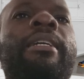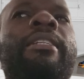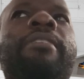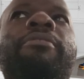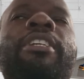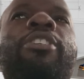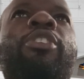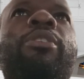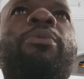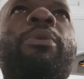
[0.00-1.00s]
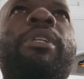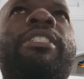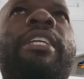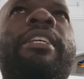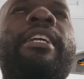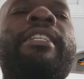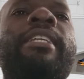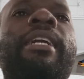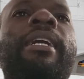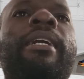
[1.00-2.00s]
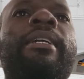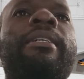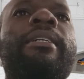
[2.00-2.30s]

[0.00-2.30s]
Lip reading: In definition, we will say that a